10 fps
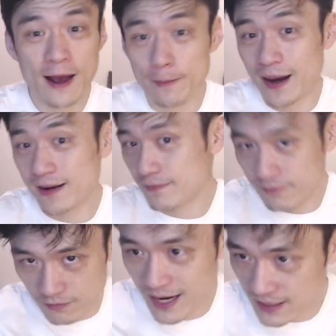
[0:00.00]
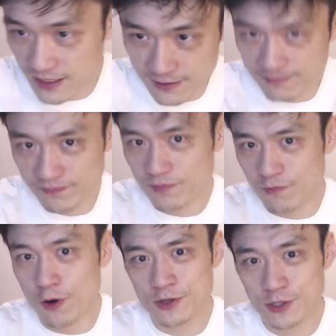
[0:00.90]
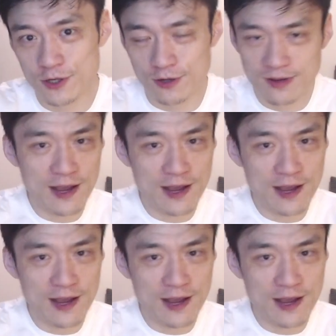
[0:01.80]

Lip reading: But Rassie wants to